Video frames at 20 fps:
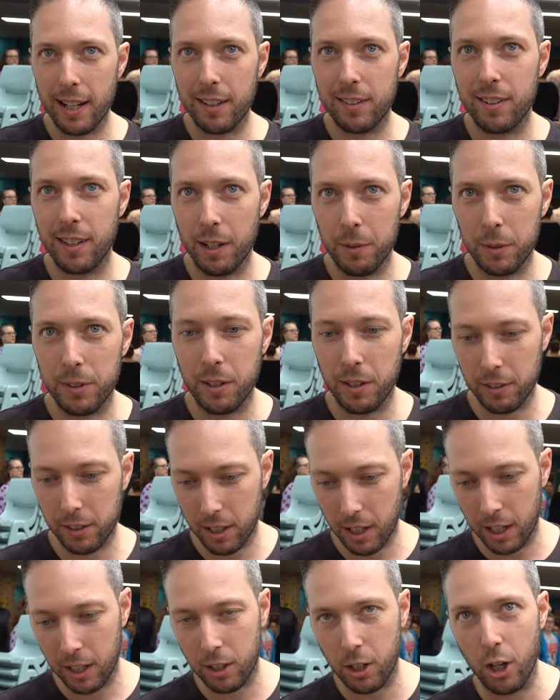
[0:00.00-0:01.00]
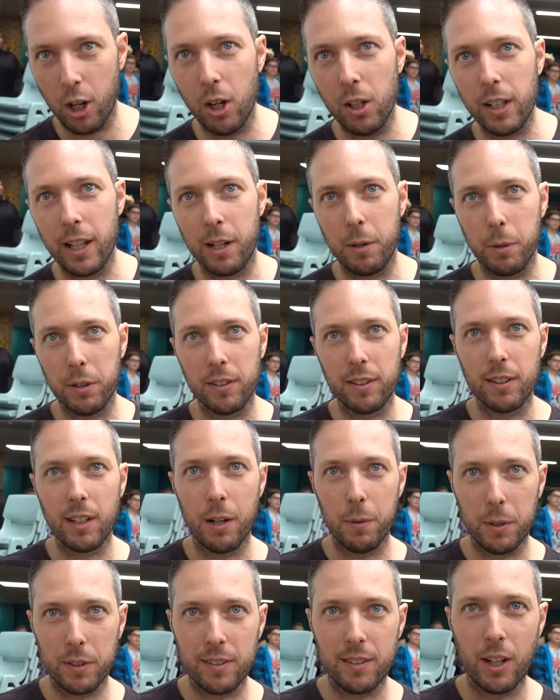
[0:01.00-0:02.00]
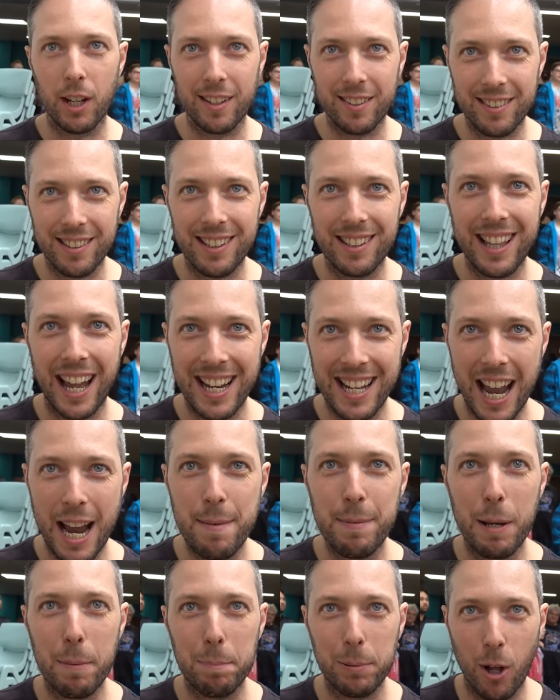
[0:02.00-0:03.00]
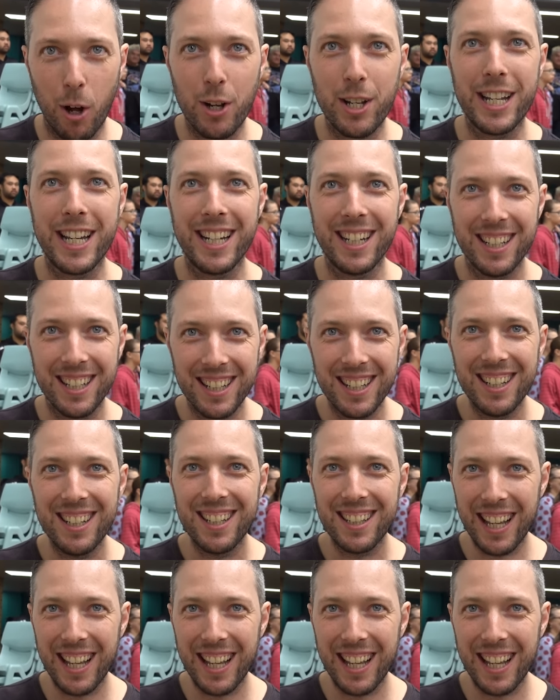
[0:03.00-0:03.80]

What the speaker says: It was a girl and it was named Blondie.